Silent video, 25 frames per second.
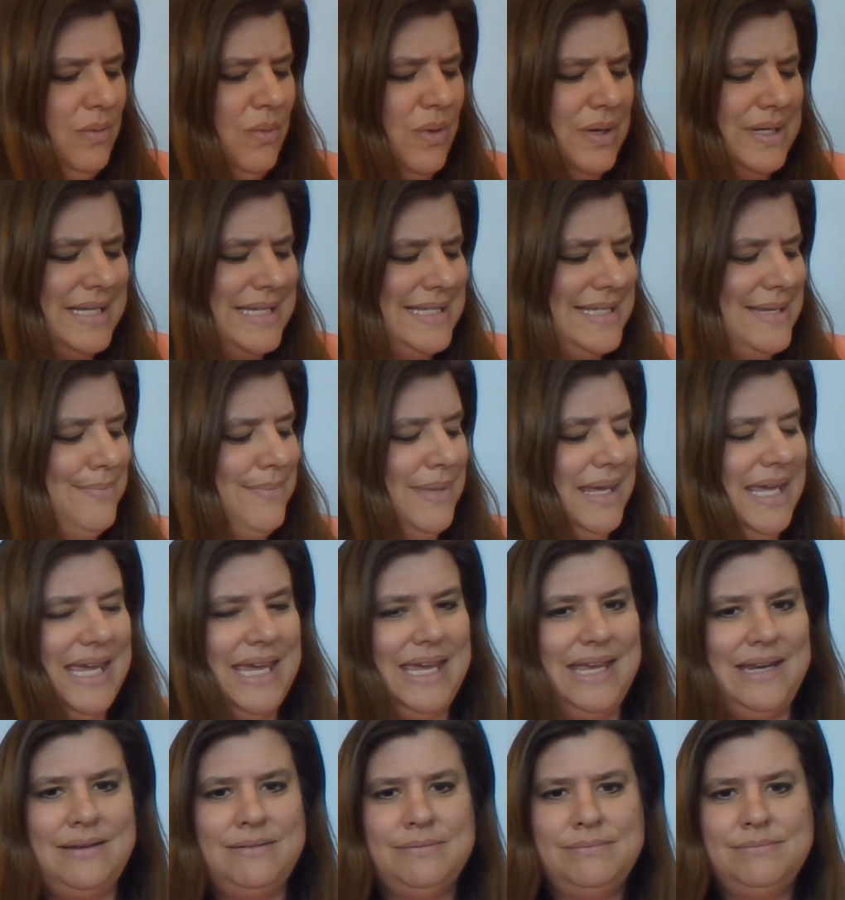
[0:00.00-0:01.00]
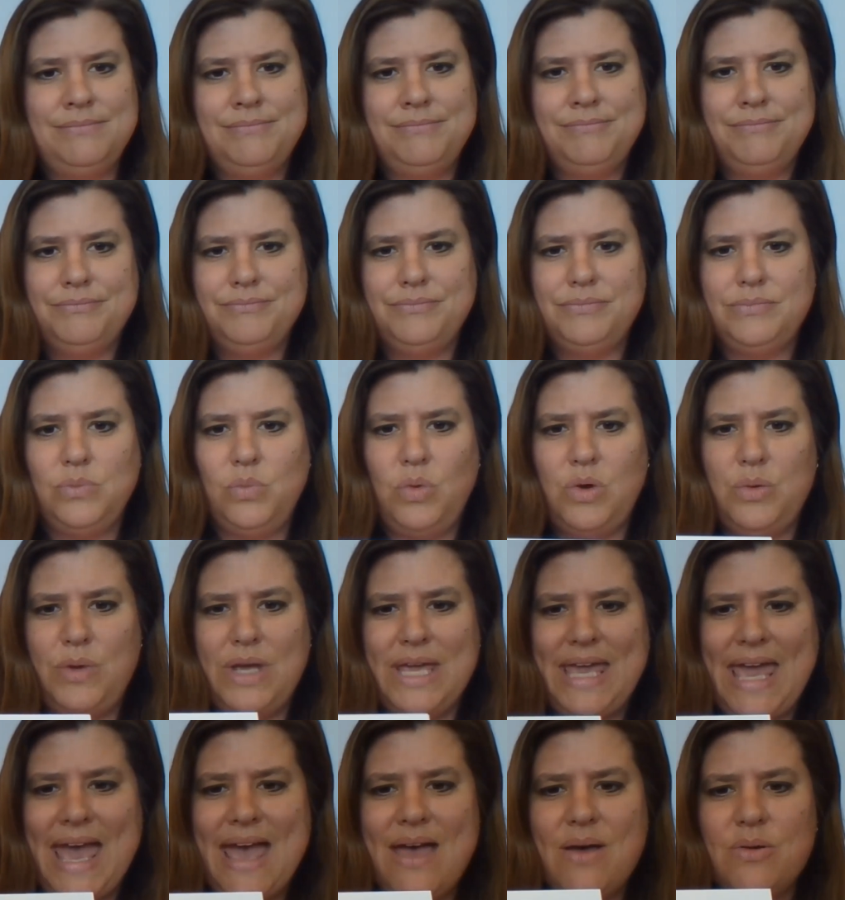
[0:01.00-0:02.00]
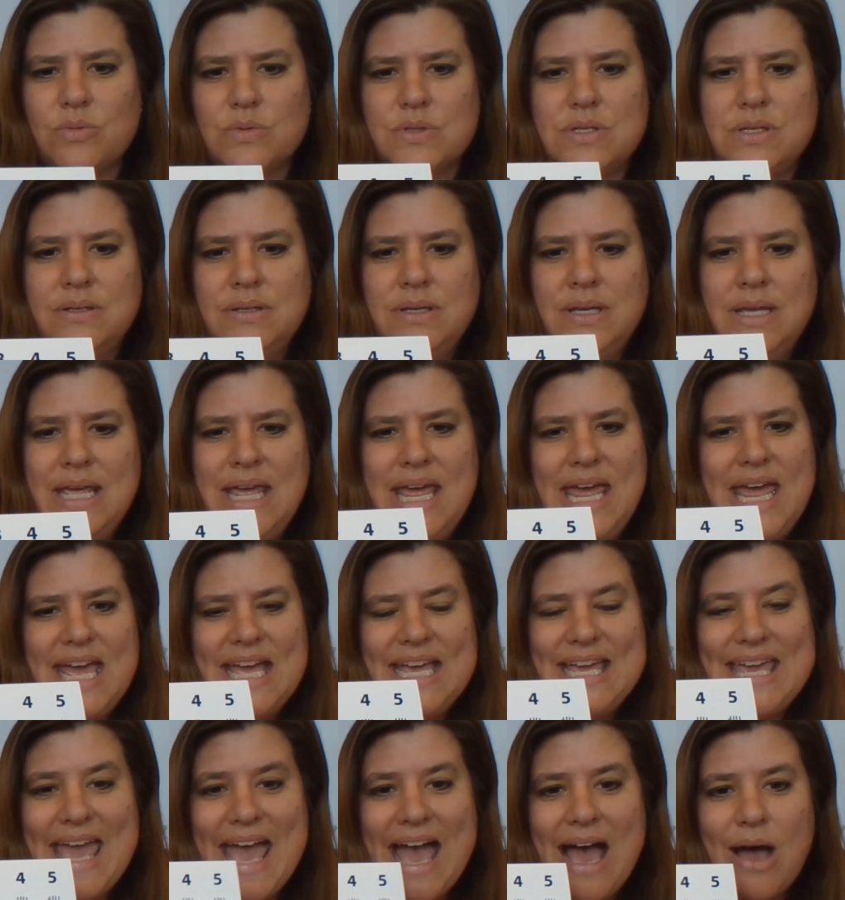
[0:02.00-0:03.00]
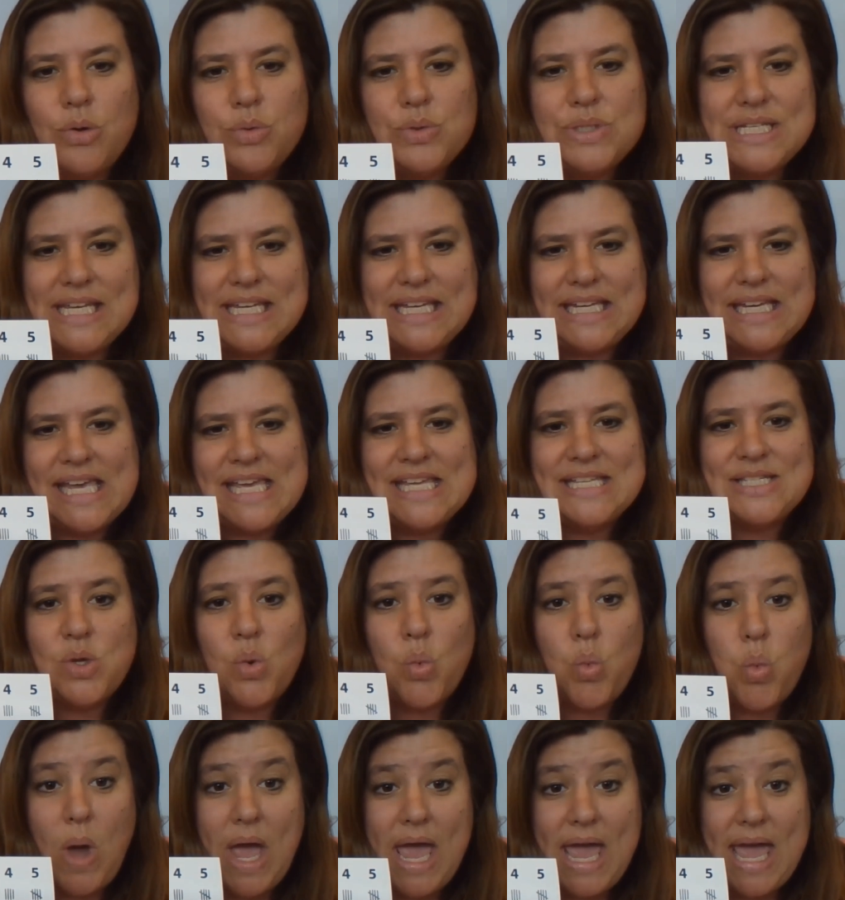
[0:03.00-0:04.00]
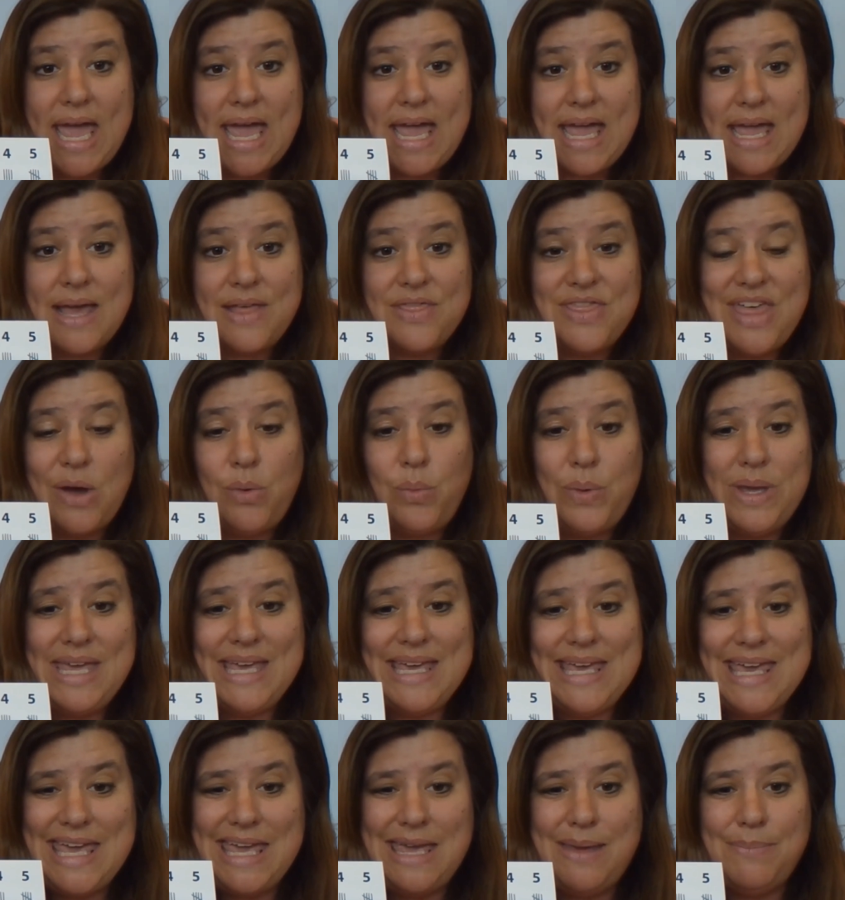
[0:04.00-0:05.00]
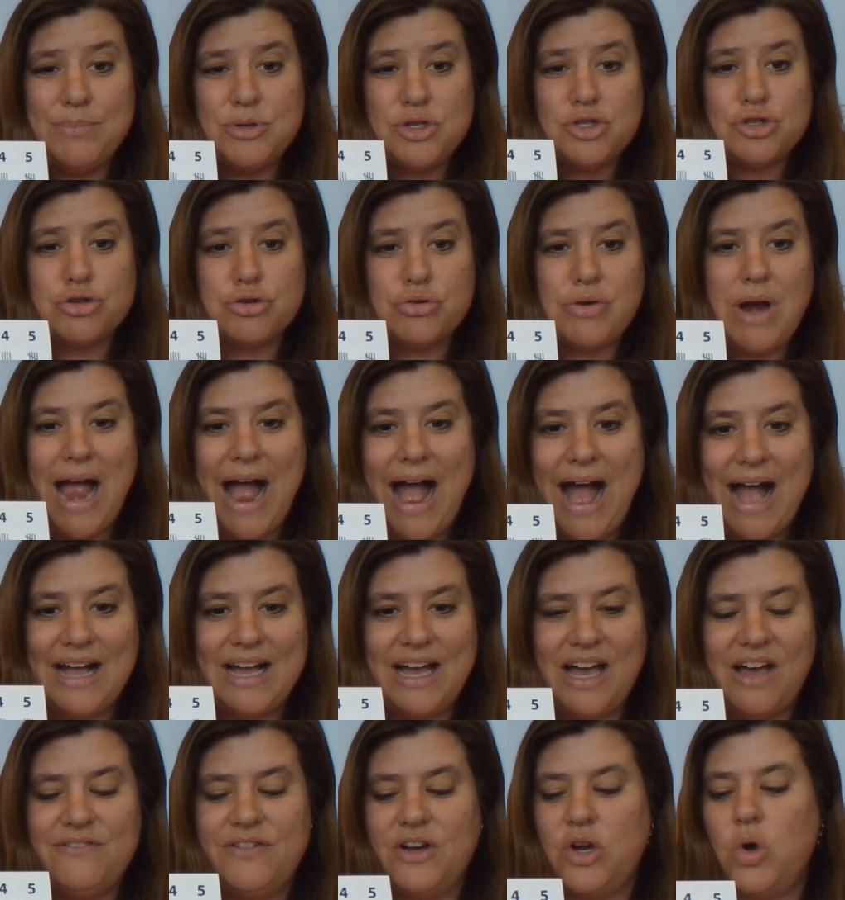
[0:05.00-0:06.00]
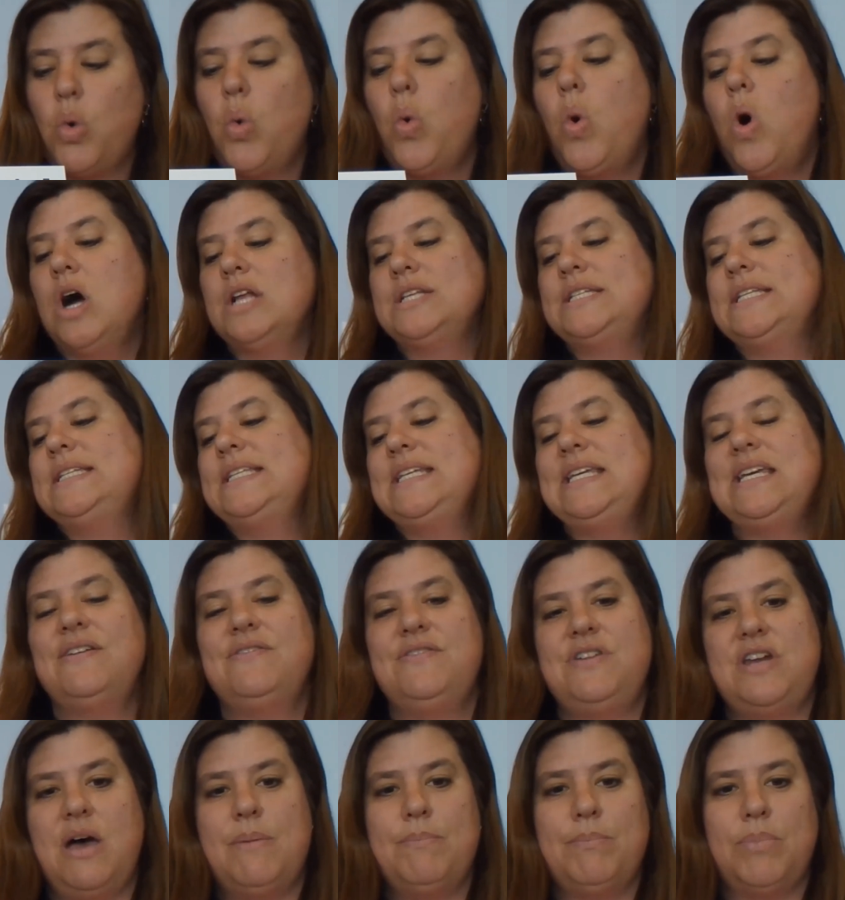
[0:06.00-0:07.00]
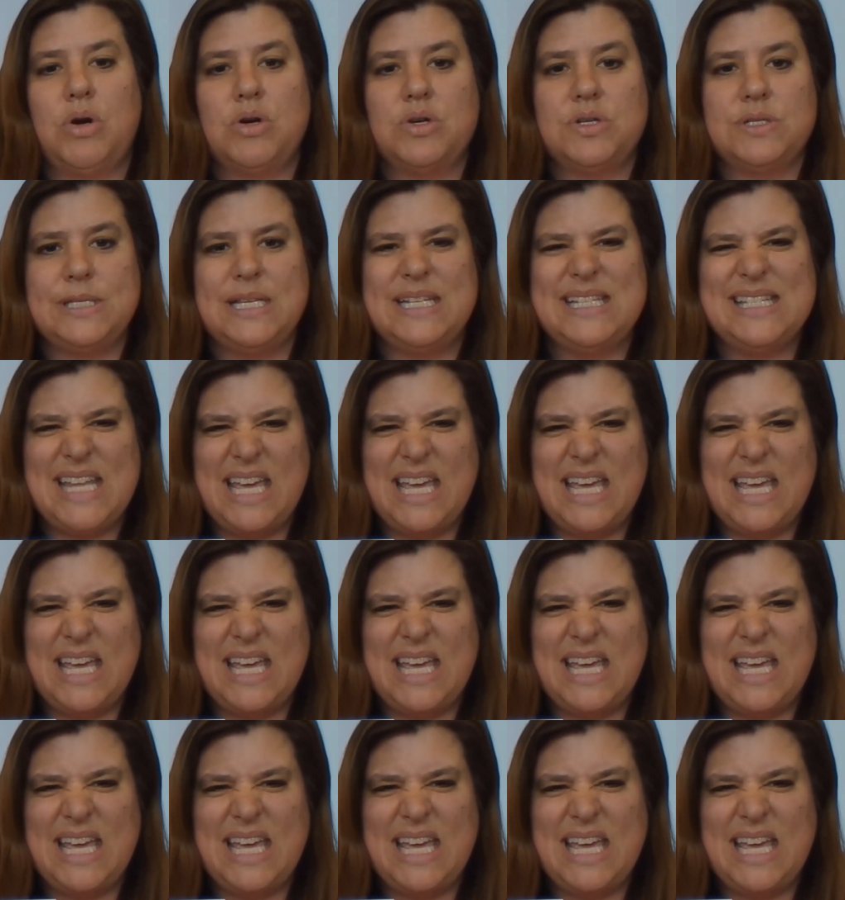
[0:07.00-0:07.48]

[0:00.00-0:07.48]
What does it mean when we count? Counting is a way that we keep track of a quantity of numbers.